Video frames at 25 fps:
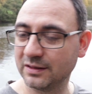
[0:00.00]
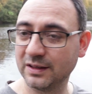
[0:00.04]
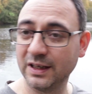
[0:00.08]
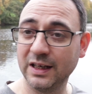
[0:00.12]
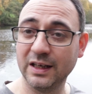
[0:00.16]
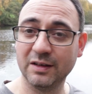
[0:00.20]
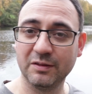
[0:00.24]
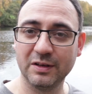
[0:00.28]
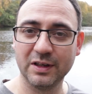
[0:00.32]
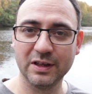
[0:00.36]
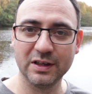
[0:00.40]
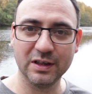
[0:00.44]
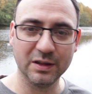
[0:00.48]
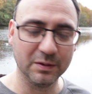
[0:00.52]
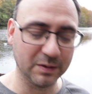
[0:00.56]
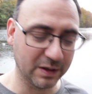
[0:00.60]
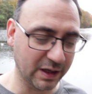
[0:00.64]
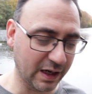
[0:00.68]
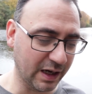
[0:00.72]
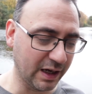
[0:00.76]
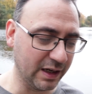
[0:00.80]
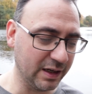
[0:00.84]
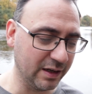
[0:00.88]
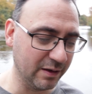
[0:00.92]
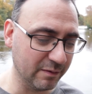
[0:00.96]
here in the
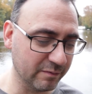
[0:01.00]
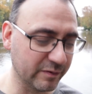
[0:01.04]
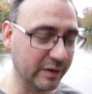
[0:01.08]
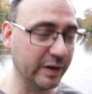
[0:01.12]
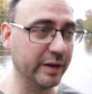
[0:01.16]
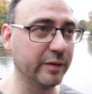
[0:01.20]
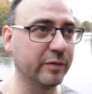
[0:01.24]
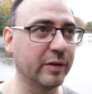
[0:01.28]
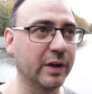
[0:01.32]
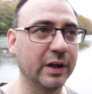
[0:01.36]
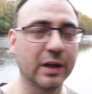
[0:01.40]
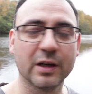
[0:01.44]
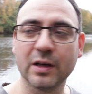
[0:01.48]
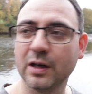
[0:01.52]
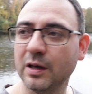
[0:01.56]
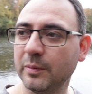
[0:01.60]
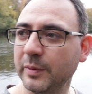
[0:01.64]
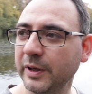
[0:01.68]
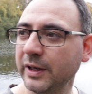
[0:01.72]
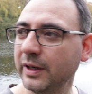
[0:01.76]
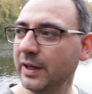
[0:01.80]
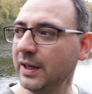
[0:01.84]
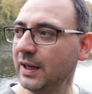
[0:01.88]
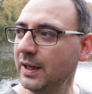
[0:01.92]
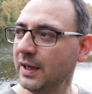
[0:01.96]
UK, very
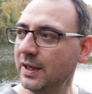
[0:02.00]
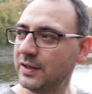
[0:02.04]
common.